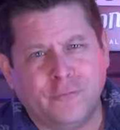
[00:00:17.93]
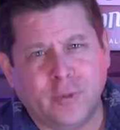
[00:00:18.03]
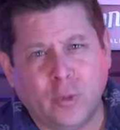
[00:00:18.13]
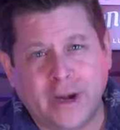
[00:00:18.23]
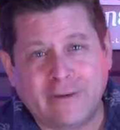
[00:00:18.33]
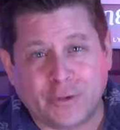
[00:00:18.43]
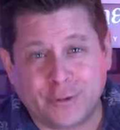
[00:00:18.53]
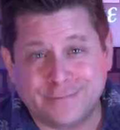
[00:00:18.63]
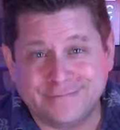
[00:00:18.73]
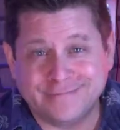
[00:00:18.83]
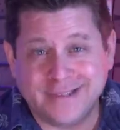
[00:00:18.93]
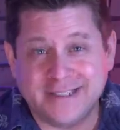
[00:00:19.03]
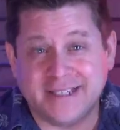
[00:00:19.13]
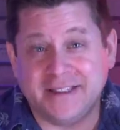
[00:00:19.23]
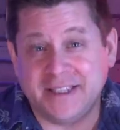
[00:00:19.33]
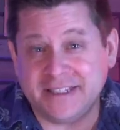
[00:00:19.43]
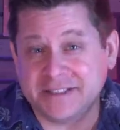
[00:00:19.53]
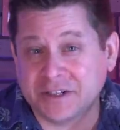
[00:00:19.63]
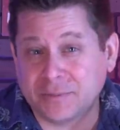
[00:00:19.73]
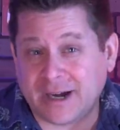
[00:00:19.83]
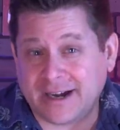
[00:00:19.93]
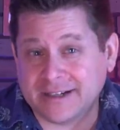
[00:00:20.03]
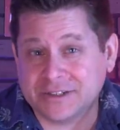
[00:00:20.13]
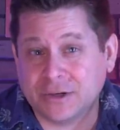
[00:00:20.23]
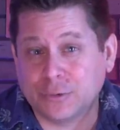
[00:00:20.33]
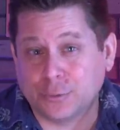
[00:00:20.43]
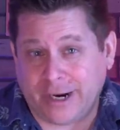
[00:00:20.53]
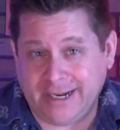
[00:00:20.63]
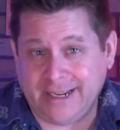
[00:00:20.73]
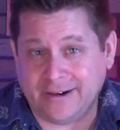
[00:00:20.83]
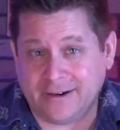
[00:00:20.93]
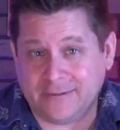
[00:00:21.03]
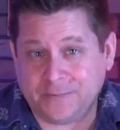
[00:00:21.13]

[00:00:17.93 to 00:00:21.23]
from whatever is in this little box right here.